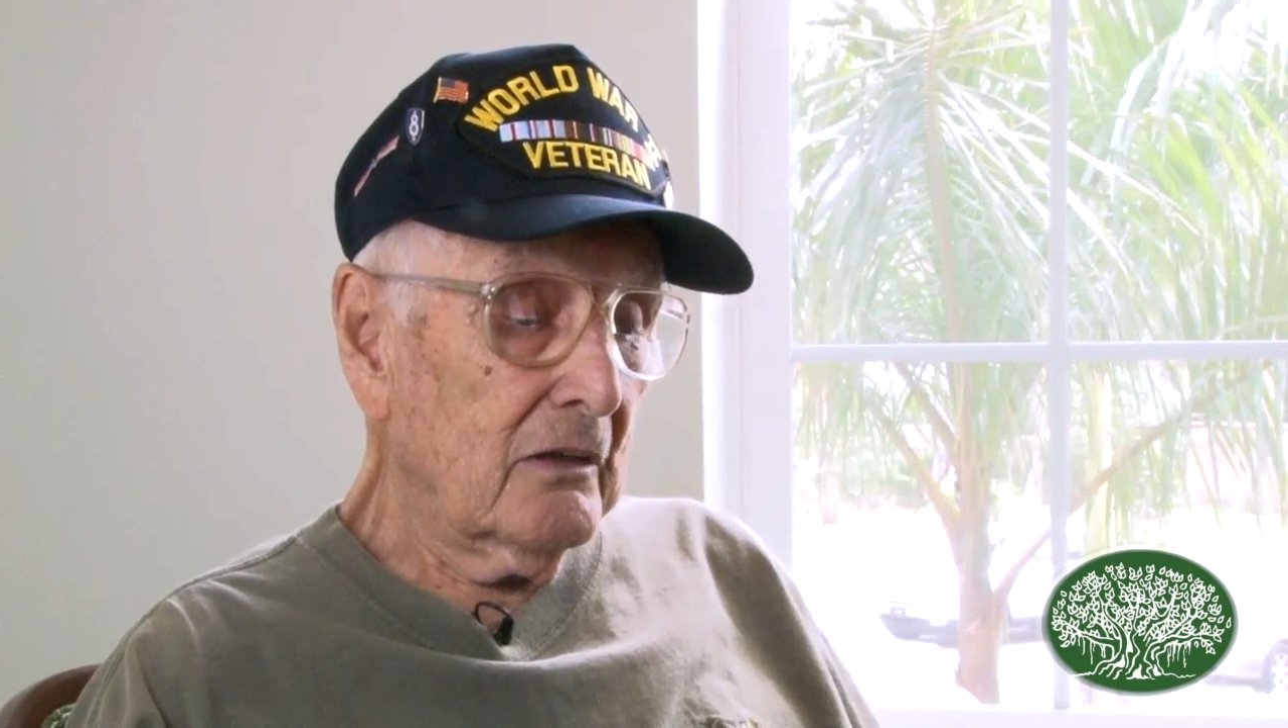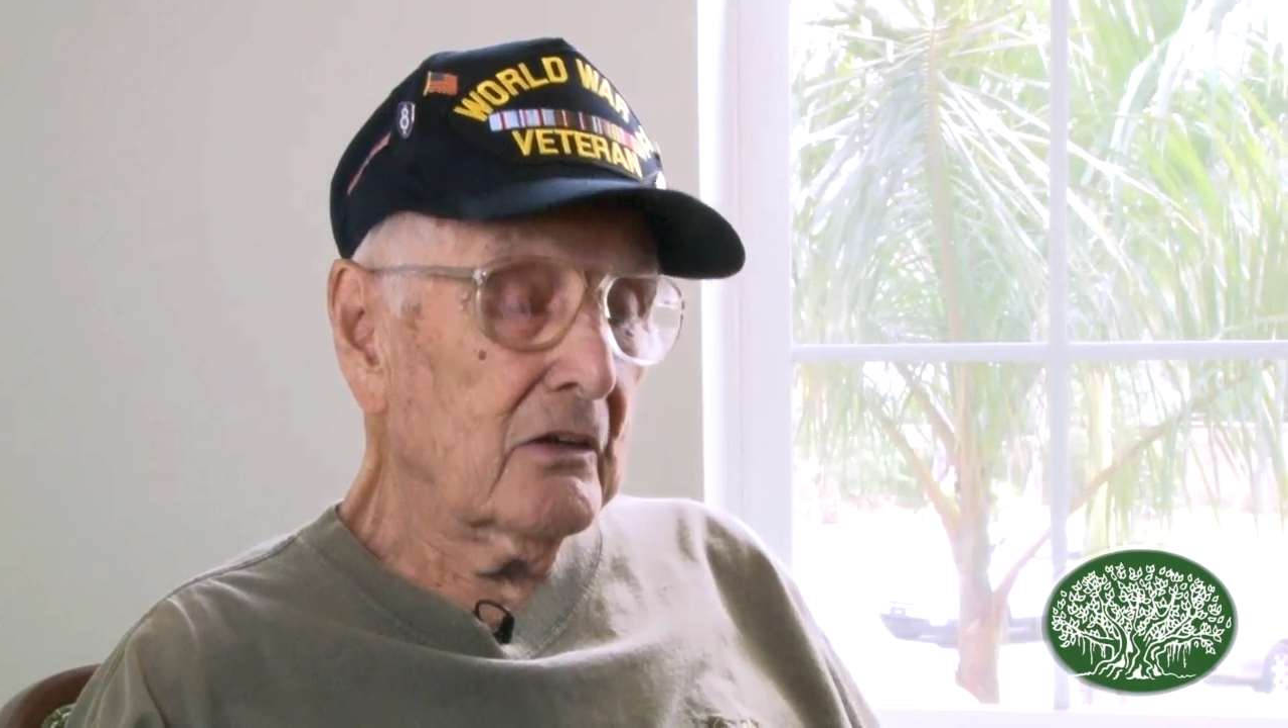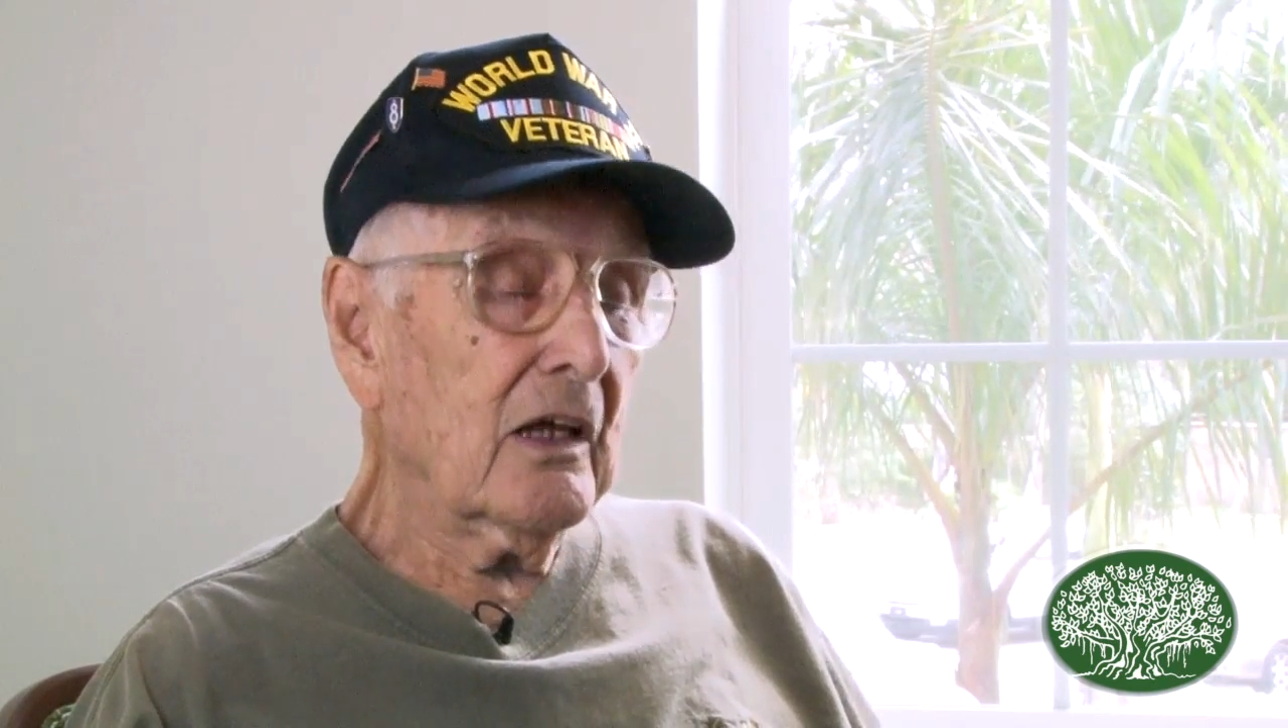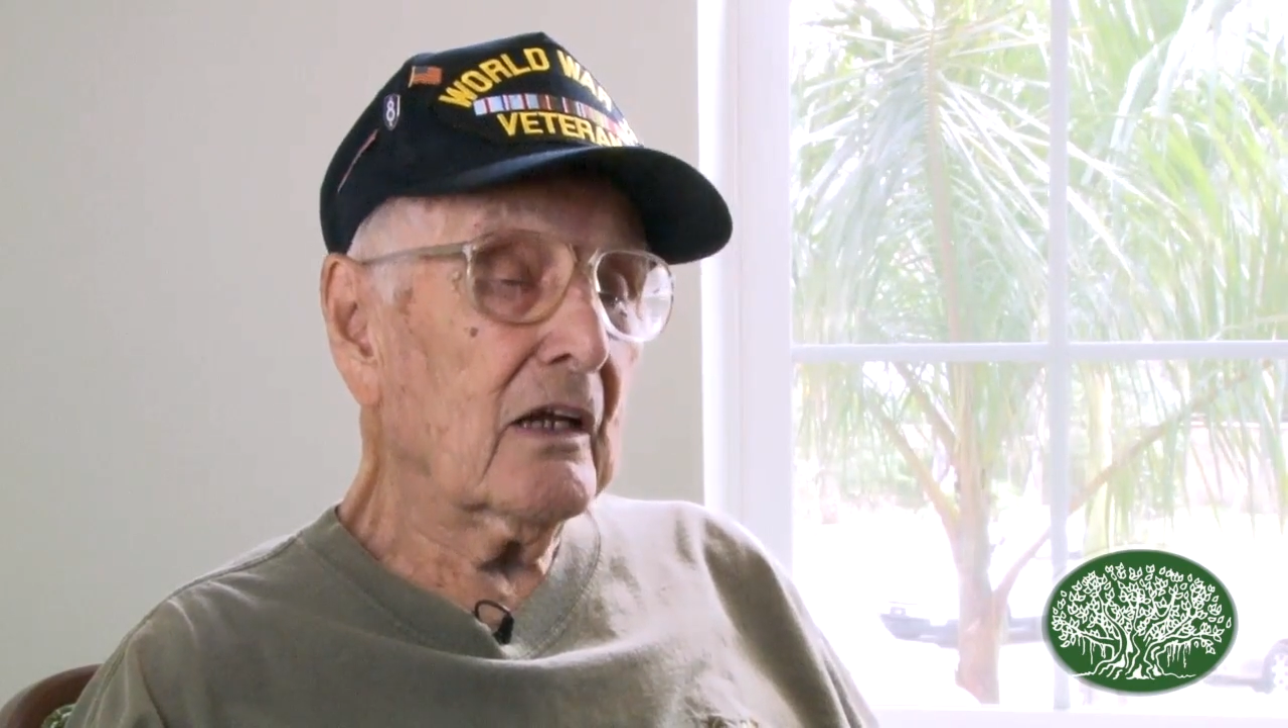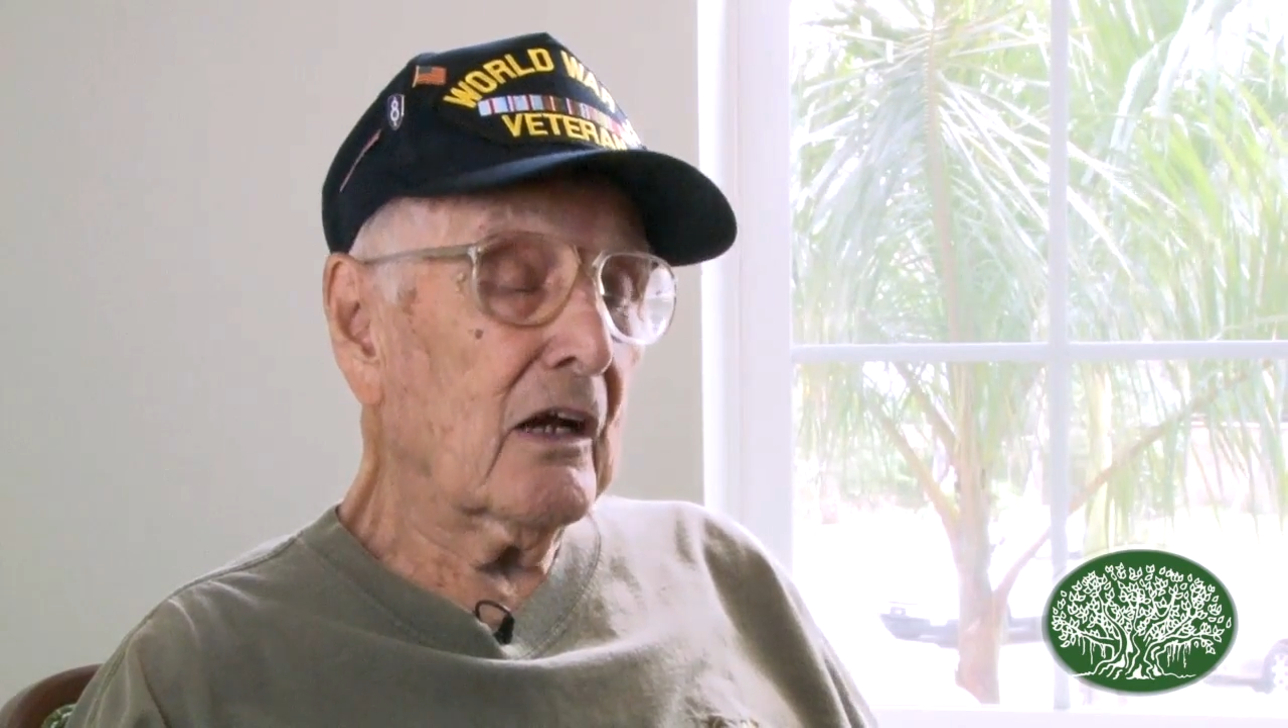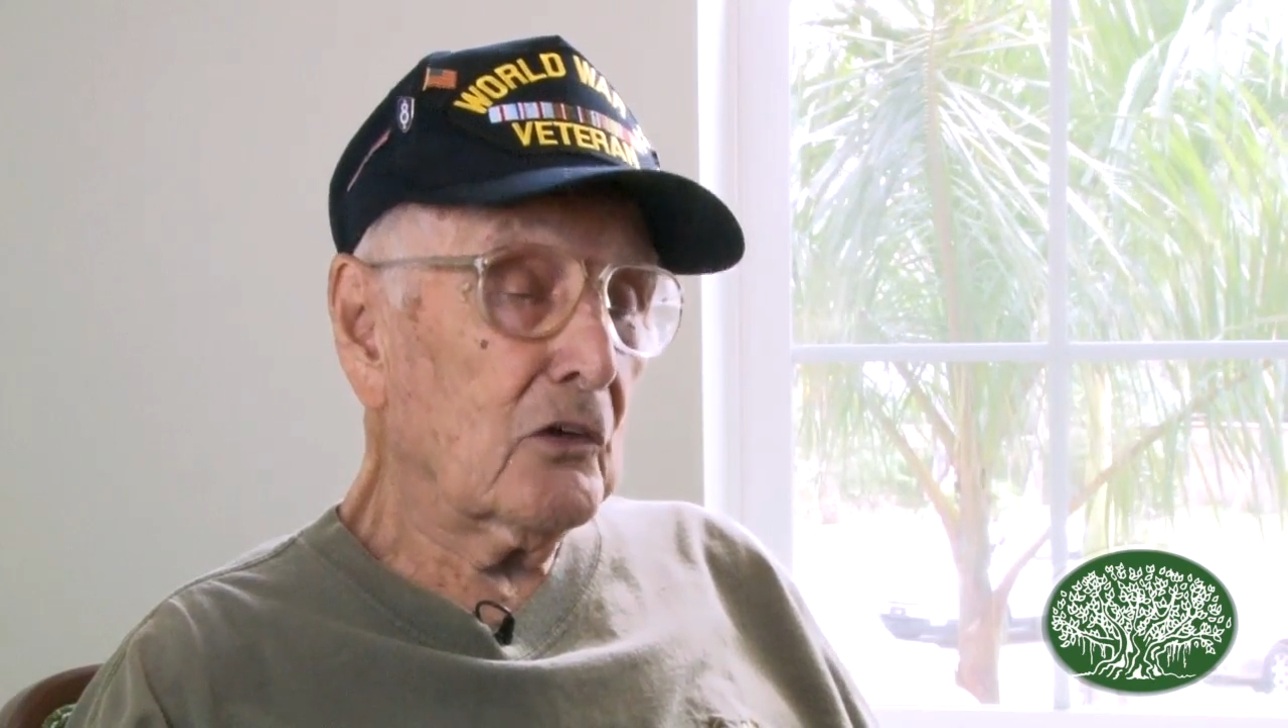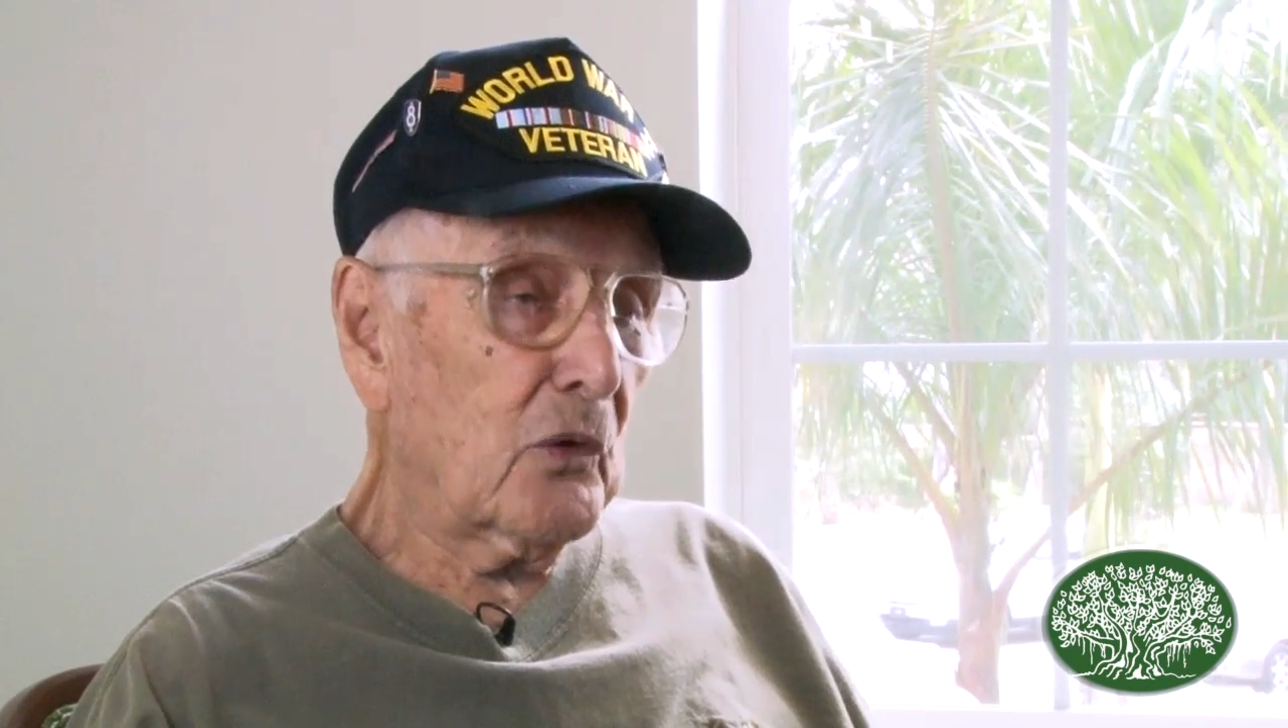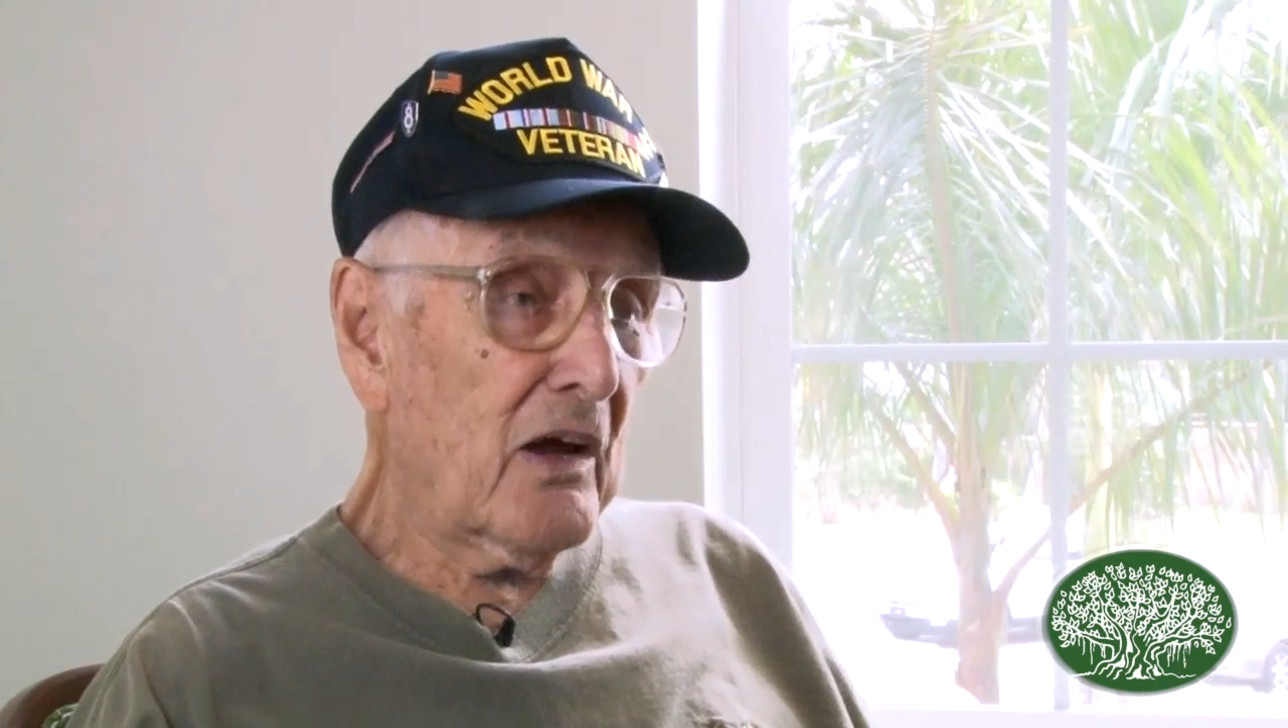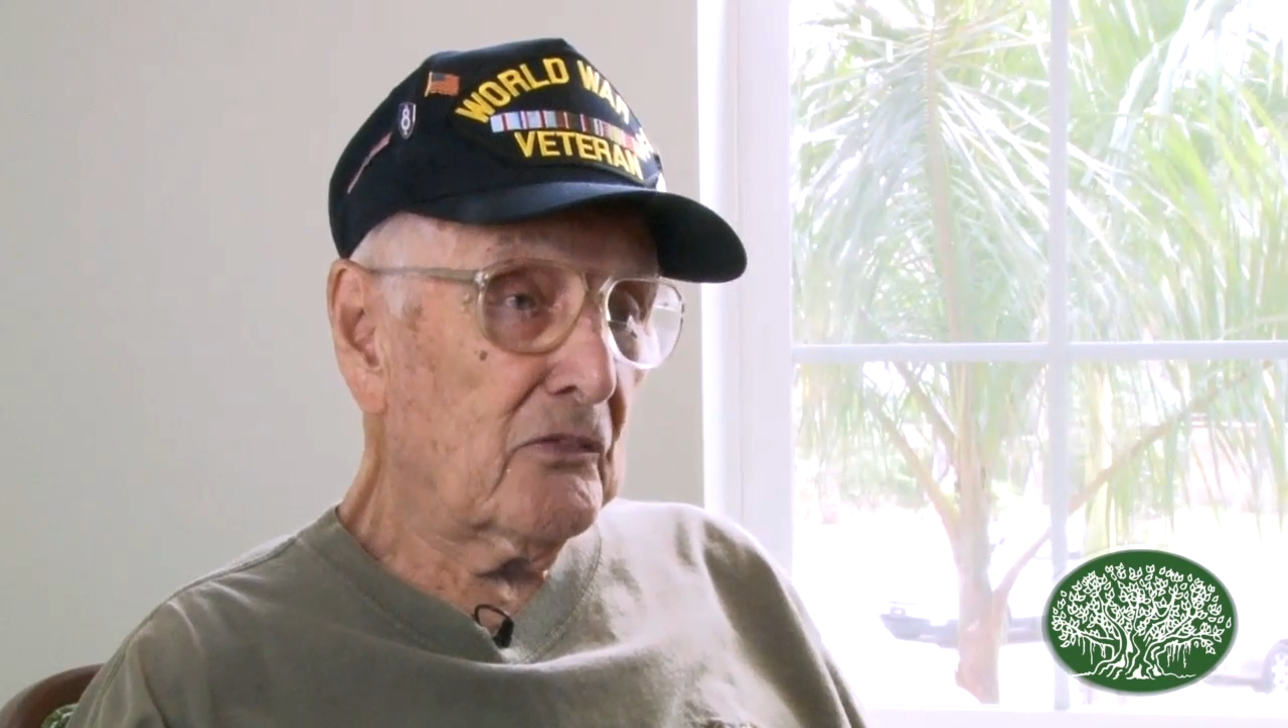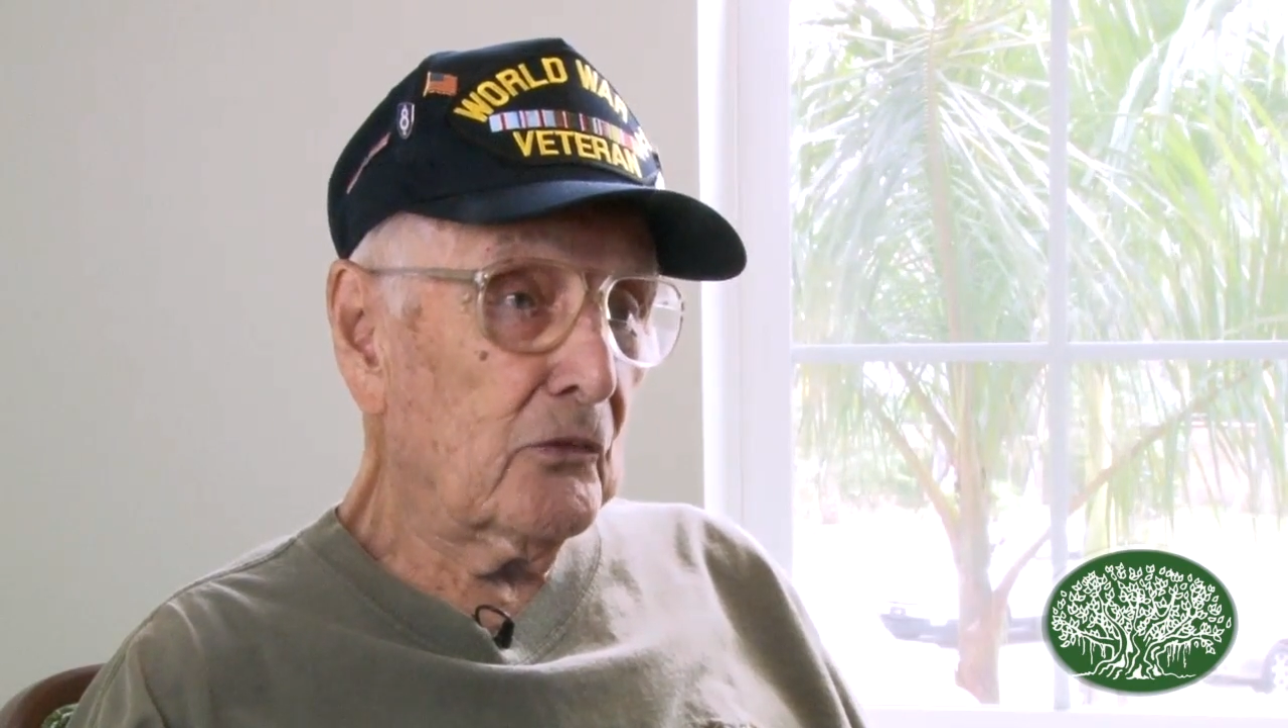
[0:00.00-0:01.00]
to get our
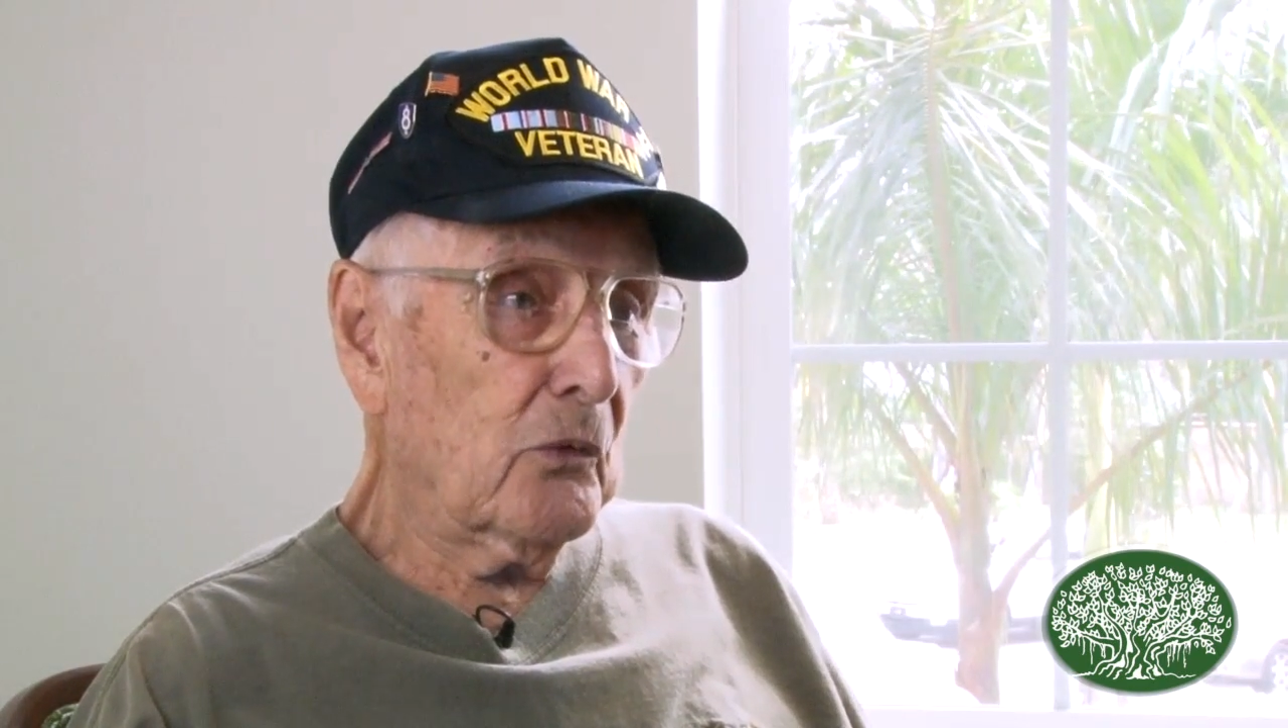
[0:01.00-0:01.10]
draft